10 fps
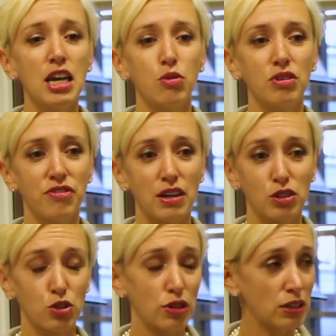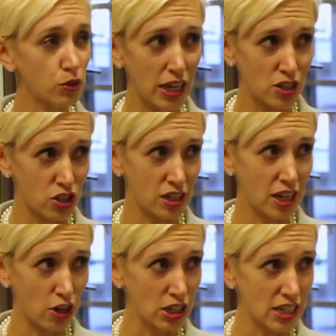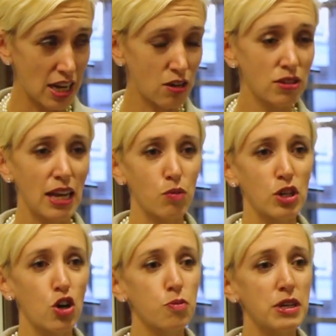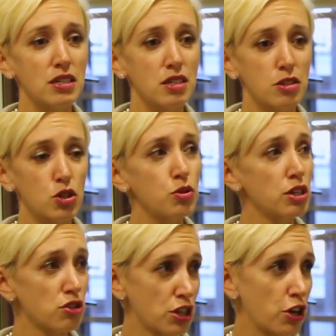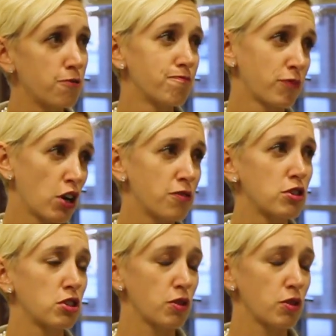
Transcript: We found a great location in Carytown, and we opened 2 years ago, our first